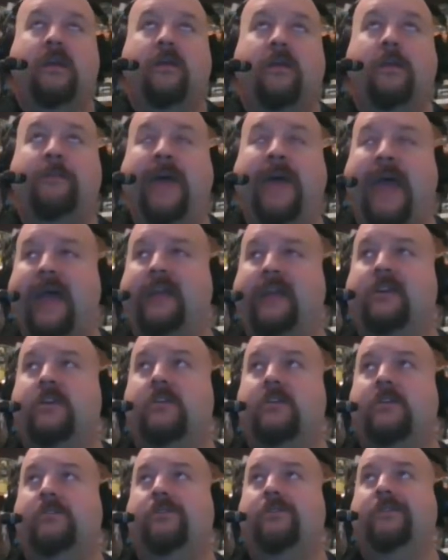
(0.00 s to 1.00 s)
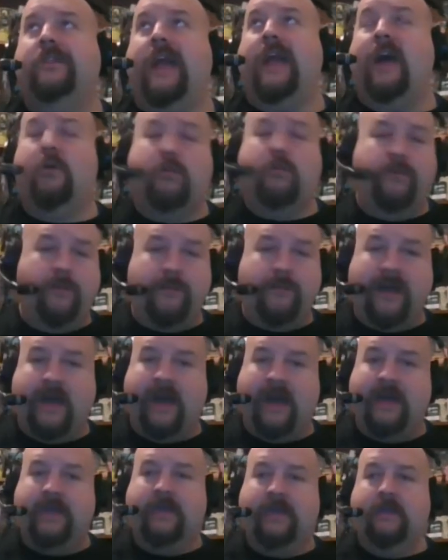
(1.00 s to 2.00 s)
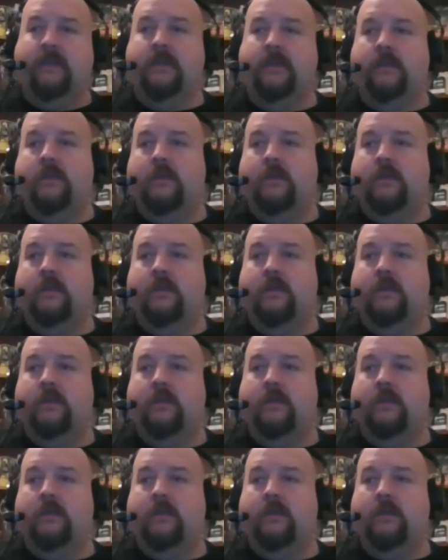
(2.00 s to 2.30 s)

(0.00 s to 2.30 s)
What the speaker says: The Packers, out of the bye,